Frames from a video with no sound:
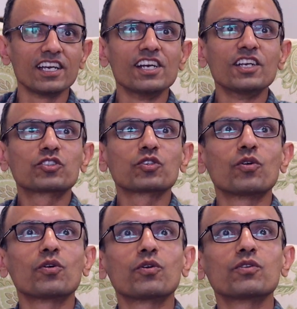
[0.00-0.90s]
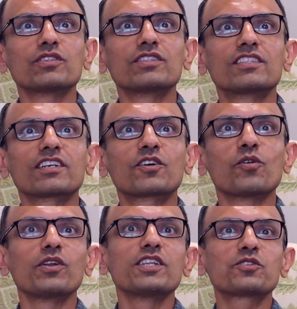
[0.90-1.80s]
So the
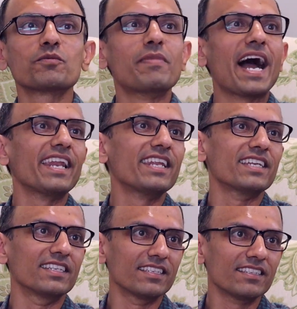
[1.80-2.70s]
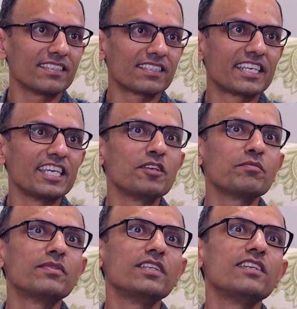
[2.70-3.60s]
goal is to balance,
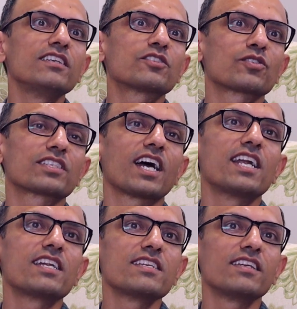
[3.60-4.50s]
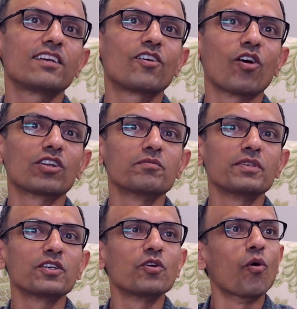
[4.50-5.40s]
keep the society,
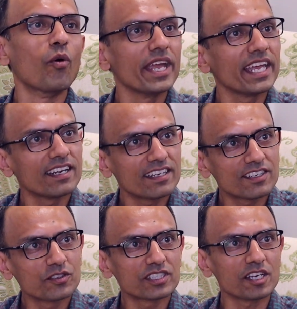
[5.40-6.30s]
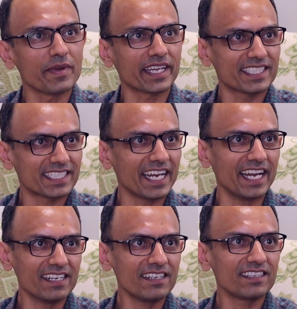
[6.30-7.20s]
economy going to some
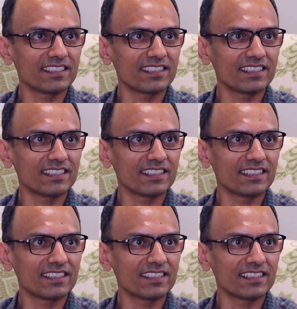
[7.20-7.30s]
extent,